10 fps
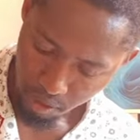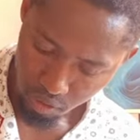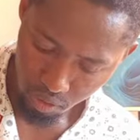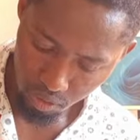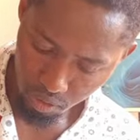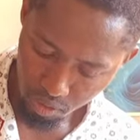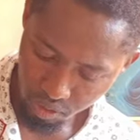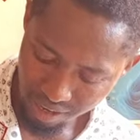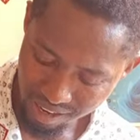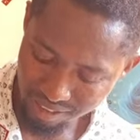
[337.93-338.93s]
So
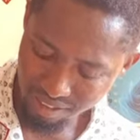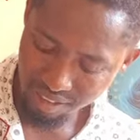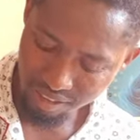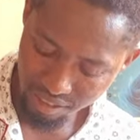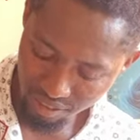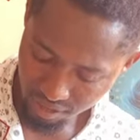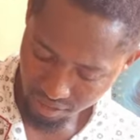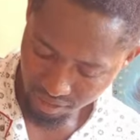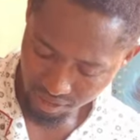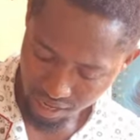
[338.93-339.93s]
I think
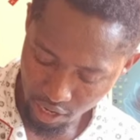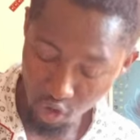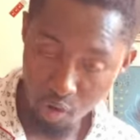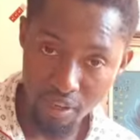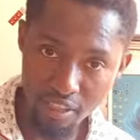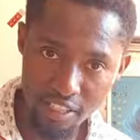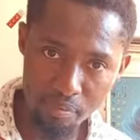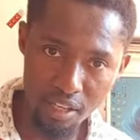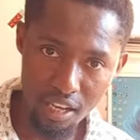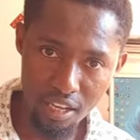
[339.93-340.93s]
I recommend this
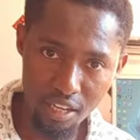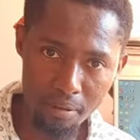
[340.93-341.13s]
speaker